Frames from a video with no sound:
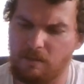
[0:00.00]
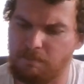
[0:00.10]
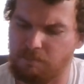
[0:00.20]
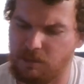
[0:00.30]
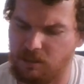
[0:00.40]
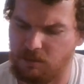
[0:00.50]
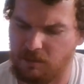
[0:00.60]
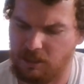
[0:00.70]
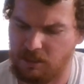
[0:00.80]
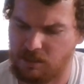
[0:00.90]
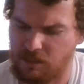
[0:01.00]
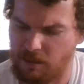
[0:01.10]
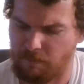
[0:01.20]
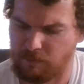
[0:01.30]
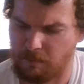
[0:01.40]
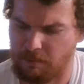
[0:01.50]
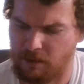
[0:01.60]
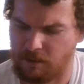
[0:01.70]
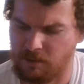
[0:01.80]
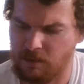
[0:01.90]
POD Snuff the
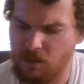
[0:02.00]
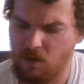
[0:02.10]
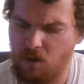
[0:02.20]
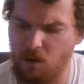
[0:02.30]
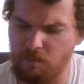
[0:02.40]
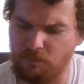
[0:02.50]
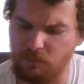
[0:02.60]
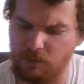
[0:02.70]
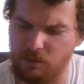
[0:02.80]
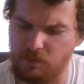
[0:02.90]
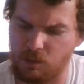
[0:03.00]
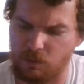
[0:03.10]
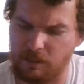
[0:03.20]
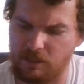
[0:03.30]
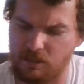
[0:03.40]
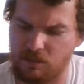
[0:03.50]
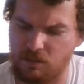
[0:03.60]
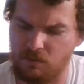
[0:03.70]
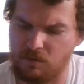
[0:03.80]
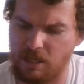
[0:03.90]
Punk. Hopefully you enjoyed this
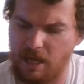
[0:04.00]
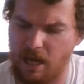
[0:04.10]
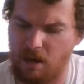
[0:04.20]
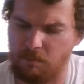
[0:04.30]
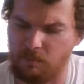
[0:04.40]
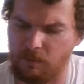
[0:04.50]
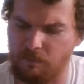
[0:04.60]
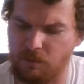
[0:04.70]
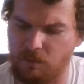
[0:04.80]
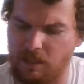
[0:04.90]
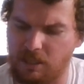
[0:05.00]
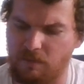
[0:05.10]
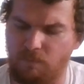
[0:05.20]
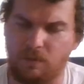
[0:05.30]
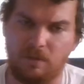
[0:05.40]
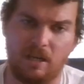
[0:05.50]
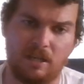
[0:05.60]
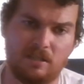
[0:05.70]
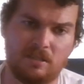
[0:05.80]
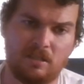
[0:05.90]
Tuesday album review I did for you
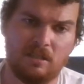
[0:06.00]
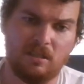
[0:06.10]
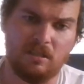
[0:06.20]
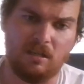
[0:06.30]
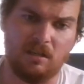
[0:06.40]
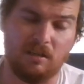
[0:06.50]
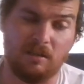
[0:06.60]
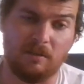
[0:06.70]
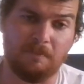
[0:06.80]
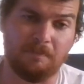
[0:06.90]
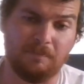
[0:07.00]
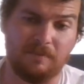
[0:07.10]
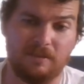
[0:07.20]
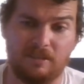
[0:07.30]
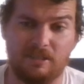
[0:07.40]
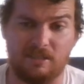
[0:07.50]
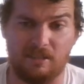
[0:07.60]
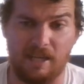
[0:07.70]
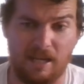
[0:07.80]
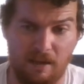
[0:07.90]
guys uh, this
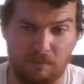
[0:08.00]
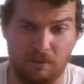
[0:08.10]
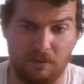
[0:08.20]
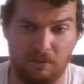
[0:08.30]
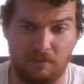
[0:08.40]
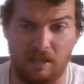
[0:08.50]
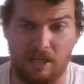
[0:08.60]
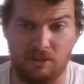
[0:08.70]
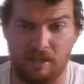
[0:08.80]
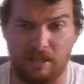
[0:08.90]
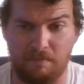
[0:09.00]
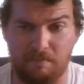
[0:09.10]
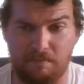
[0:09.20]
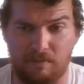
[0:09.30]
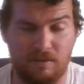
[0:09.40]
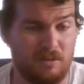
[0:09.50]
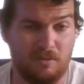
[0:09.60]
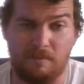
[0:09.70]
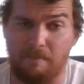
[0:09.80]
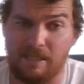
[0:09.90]
late afternoon. I tried to do
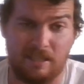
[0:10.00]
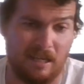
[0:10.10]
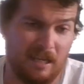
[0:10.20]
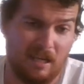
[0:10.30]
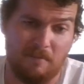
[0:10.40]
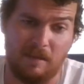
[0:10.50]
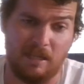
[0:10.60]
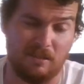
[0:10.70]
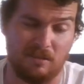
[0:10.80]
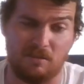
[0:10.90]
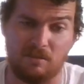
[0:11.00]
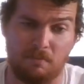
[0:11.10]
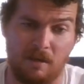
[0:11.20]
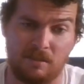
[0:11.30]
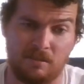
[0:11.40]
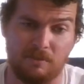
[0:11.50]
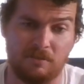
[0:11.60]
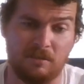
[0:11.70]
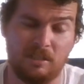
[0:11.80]
the best I can to make it as good as possible.